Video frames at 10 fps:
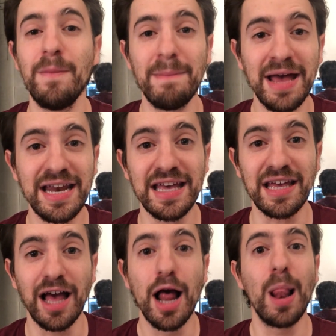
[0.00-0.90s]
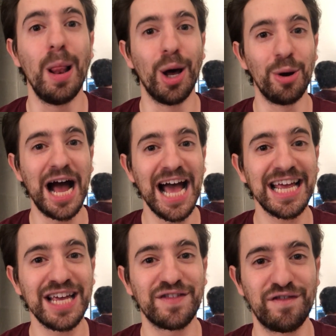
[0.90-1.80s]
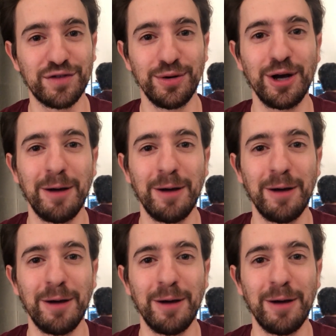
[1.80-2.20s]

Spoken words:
many low-hanging fruit